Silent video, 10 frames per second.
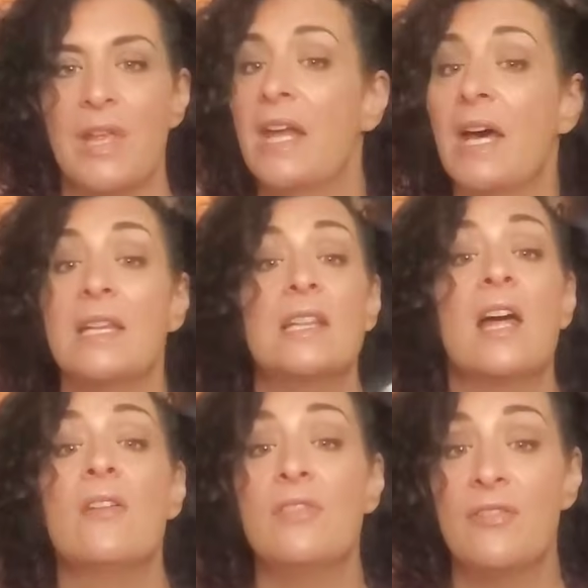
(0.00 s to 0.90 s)
And I
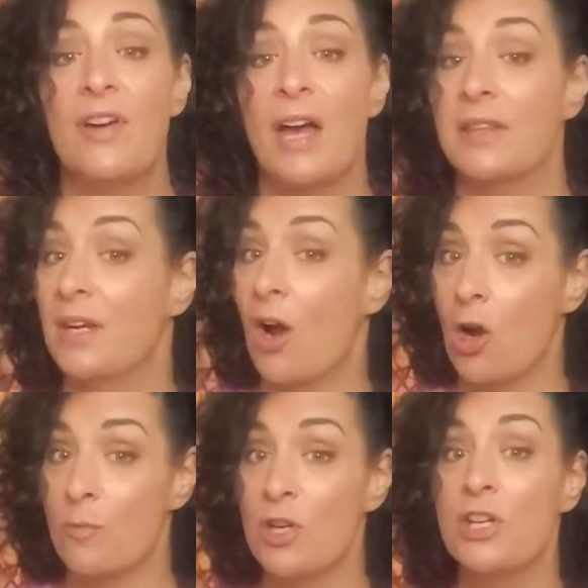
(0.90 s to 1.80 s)
love the fact that
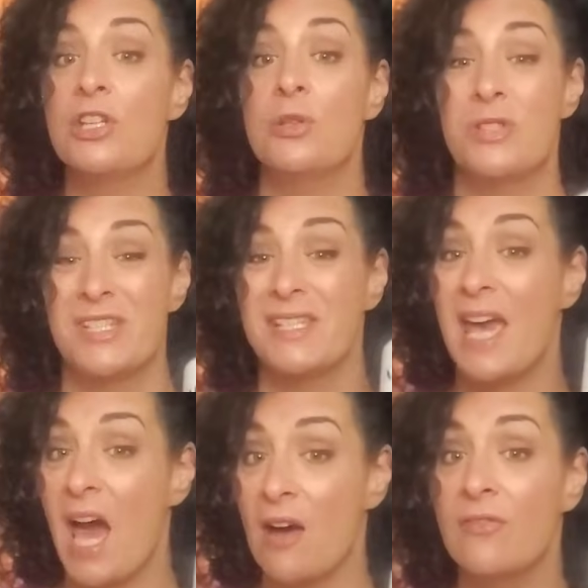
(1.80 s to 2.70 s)
Armra uses
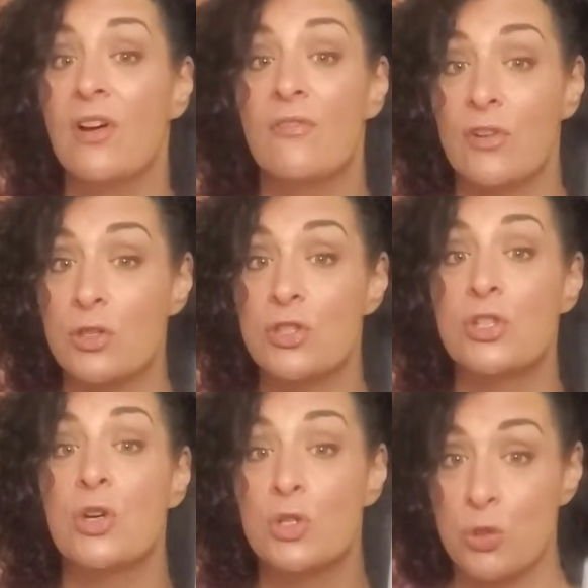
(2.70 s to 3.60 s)
calf
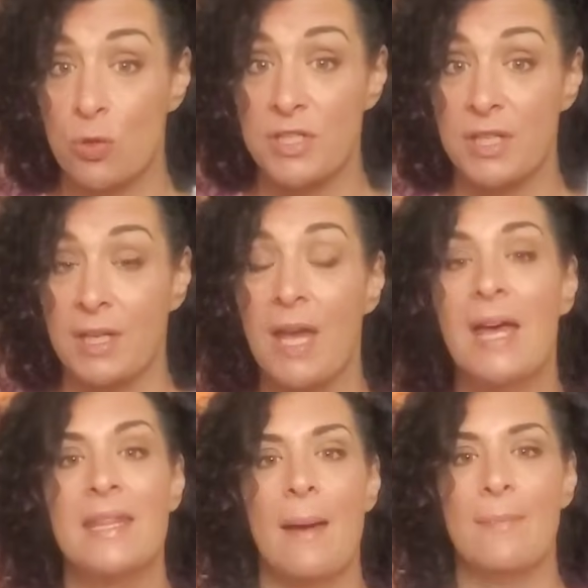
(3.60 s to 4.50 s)
first sourcing.
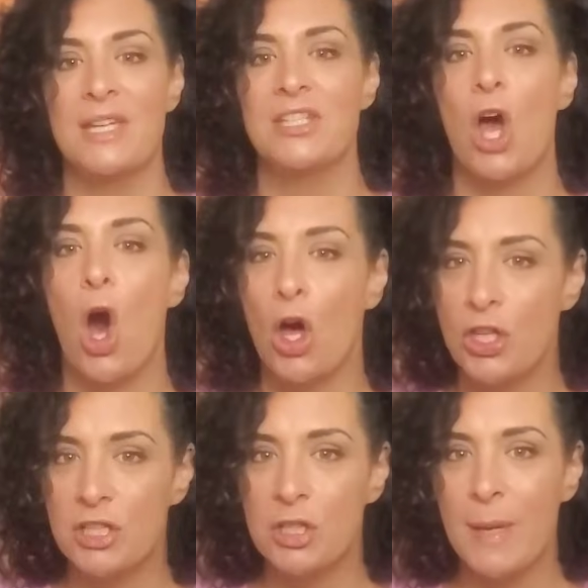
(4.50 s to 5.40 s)
That means all
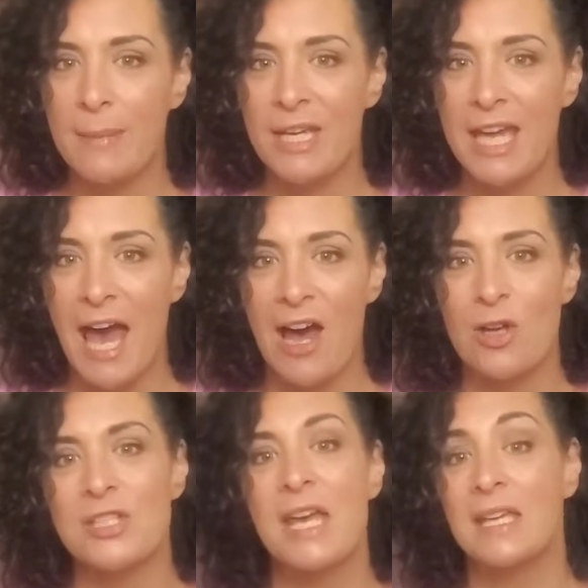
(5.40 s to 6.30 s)
the little baby
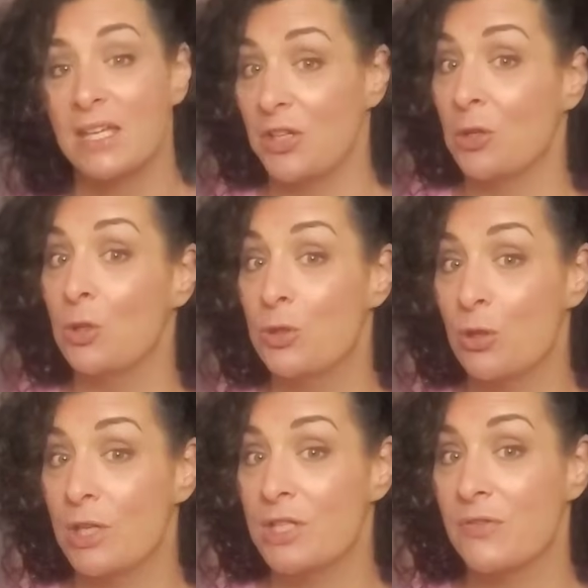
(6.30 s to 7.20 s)
cows get their
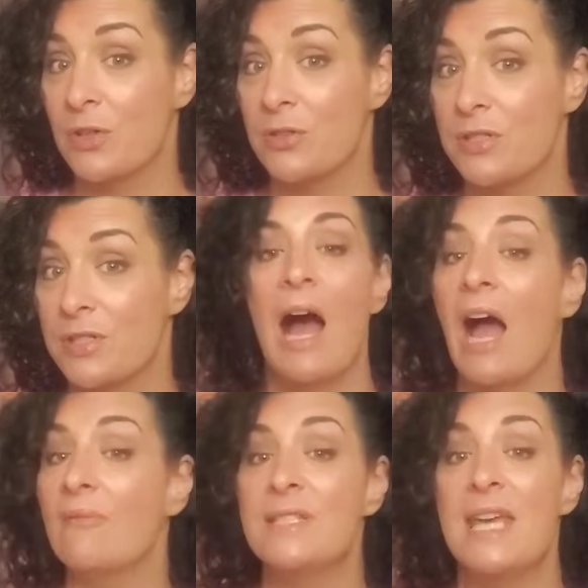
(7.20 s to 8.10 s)
nutrients first.
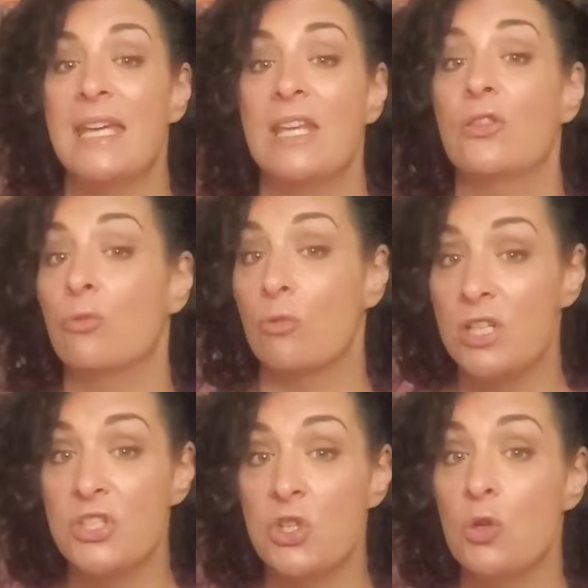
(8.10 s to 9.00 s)
I've been taking 3
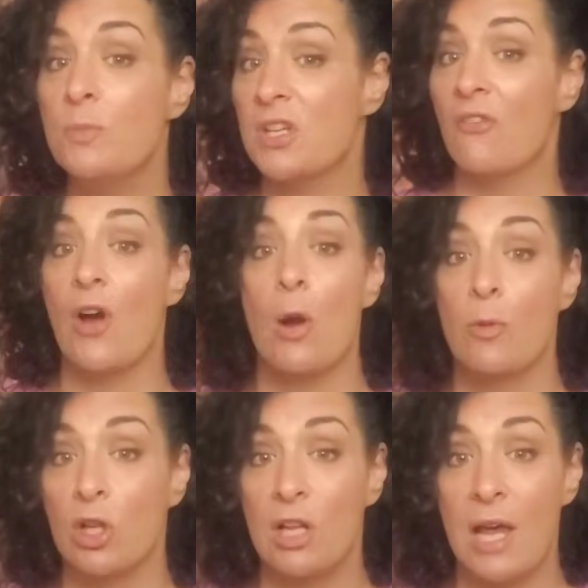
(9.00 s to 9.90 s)
scoops of Armour
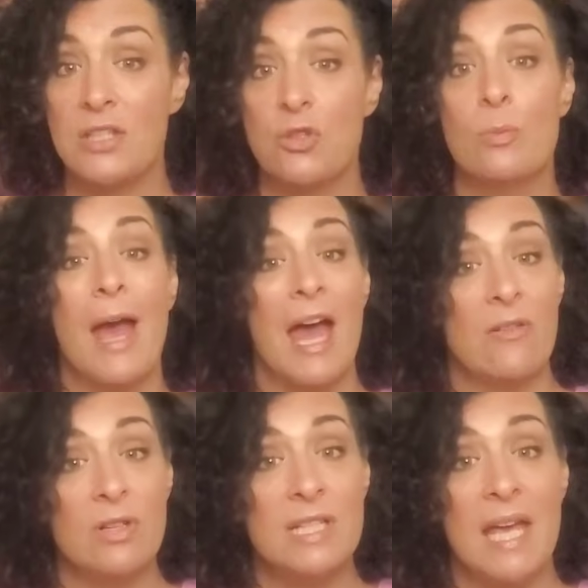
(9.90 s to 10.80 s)
Colostrum
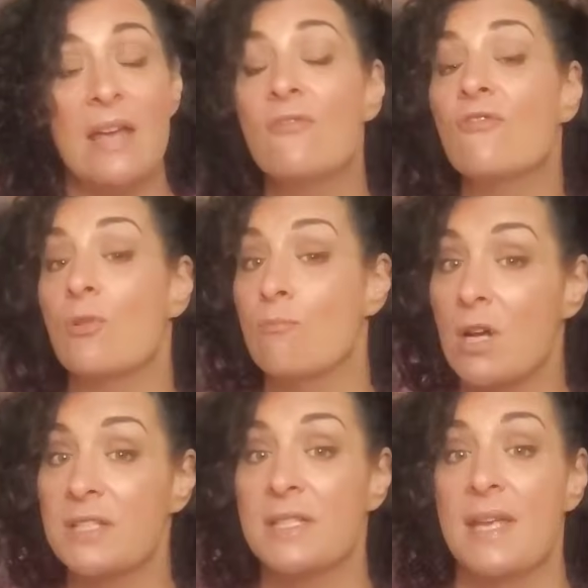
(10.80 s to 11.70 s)
every day for
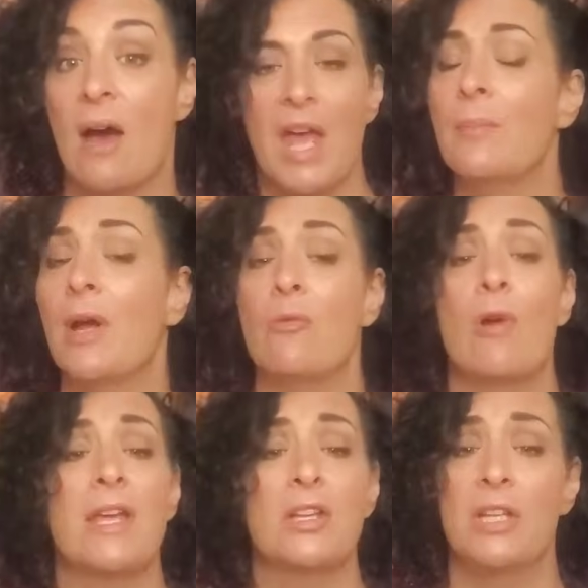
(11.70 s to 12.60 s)
months now, and my
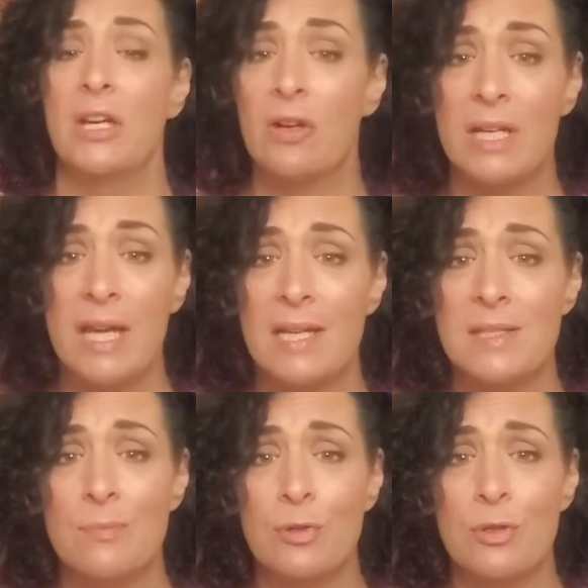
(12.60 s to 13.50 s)
regularity has
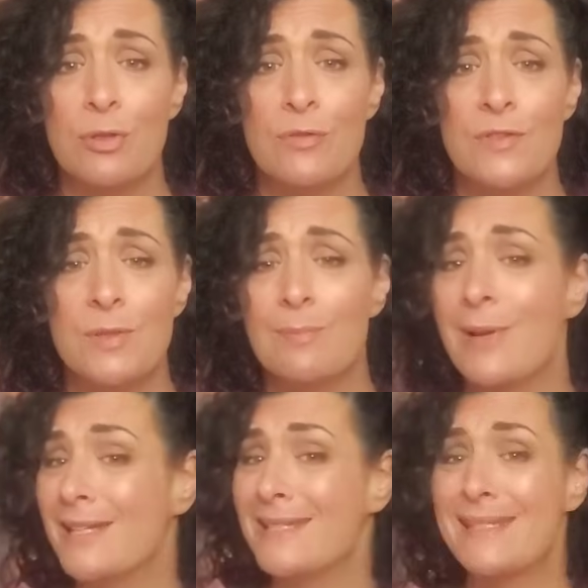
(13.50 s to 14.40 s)
improved.
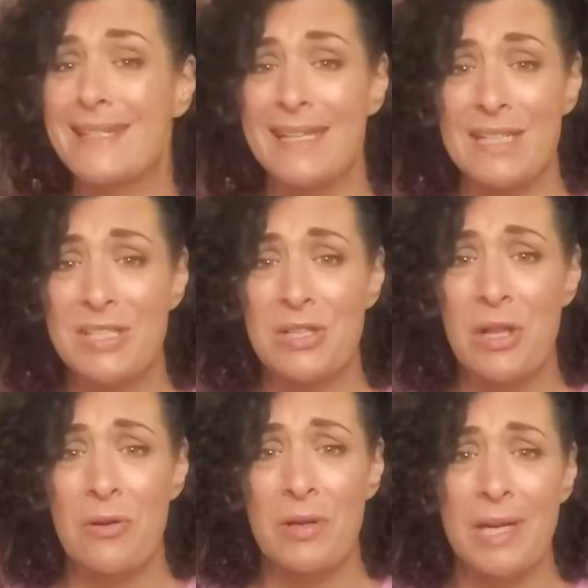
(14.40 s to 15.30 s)
My skin is
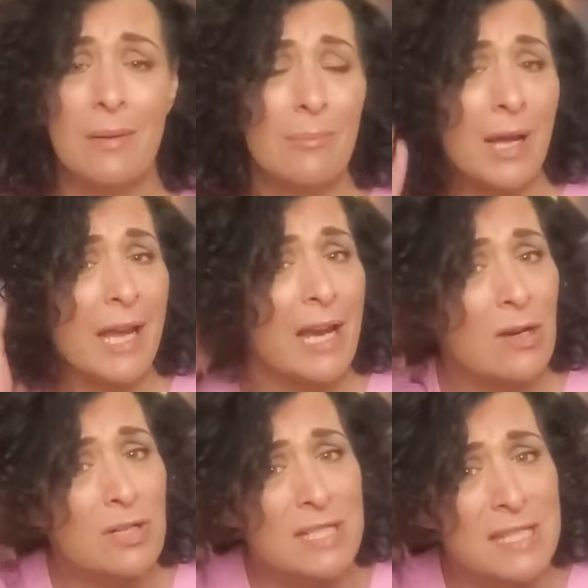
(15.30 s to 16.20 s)
glowing, my
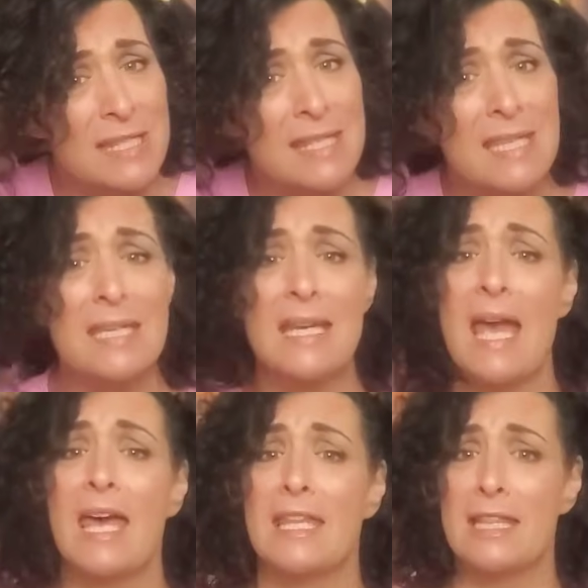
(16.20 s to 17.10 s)
hair is thick
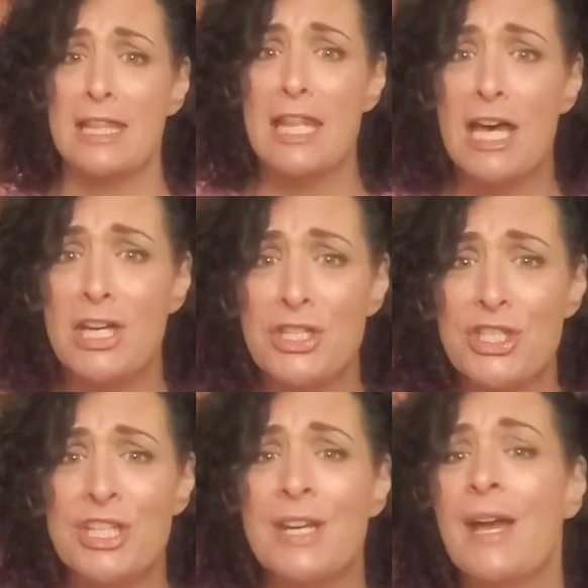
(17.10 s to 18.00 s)
and
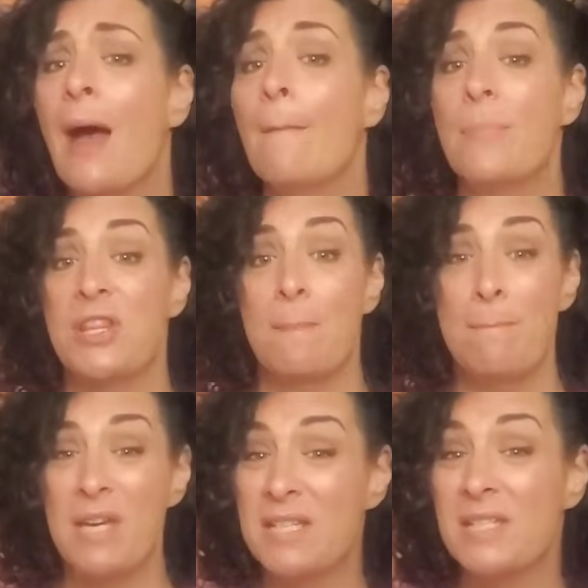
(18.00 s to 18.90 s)
lush, but the
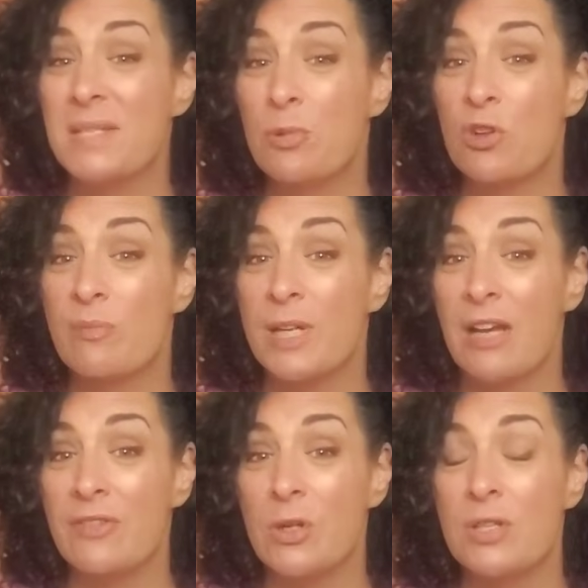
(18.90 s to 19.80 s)
biggest improvement
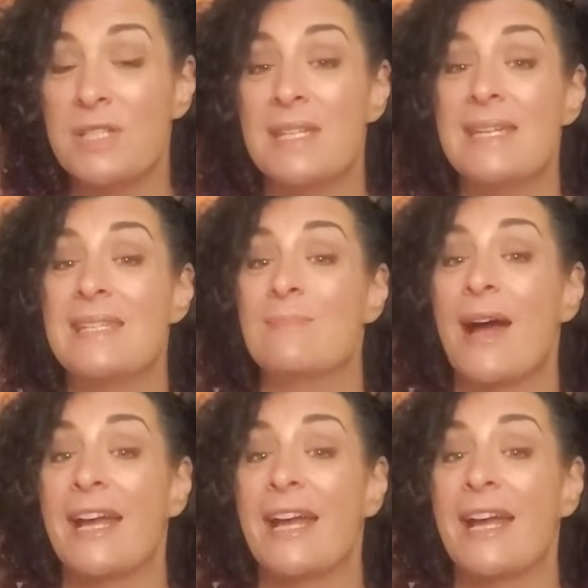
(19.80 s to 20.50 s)
I've noticed is my